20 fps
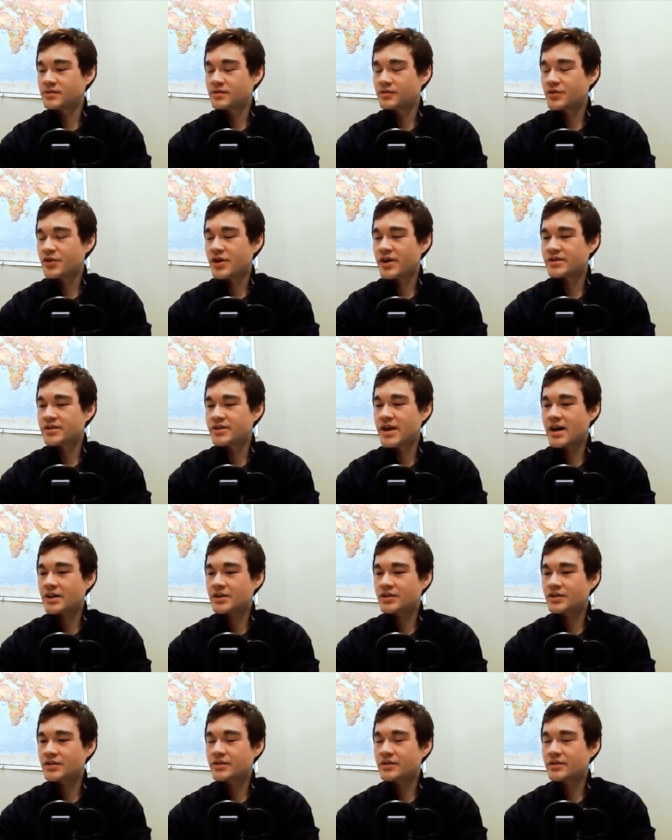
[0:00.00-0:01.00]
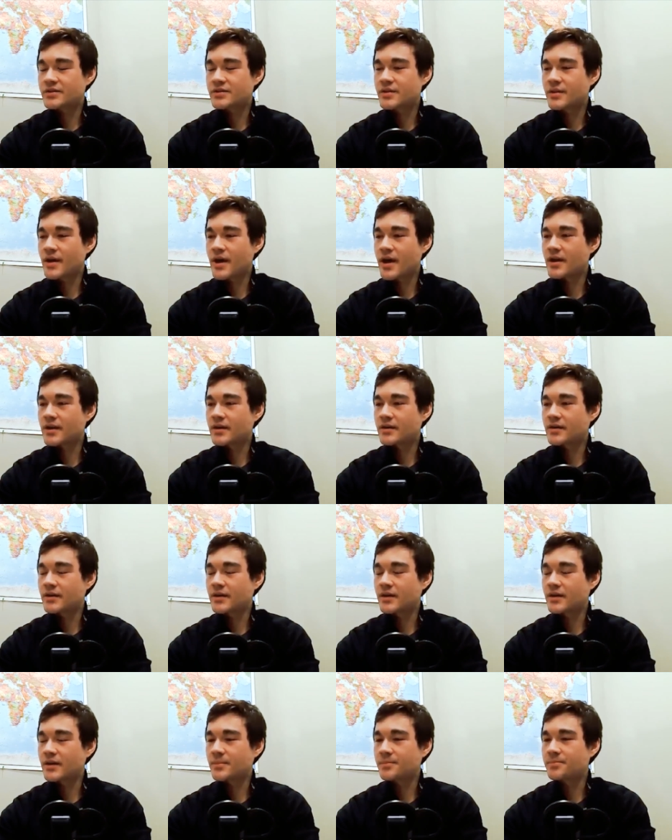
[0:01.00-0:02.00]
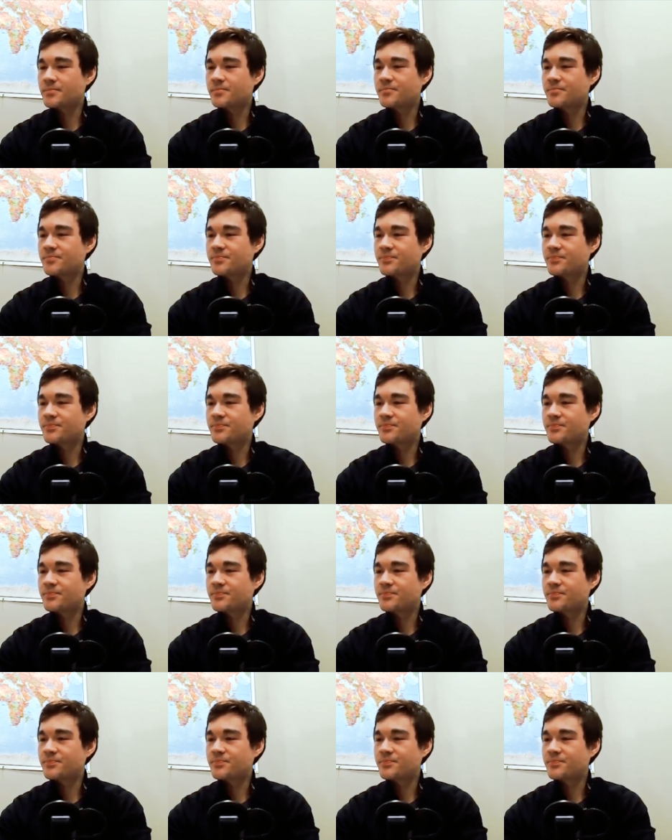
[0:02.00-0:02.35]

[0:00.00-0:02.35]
transactions that, um,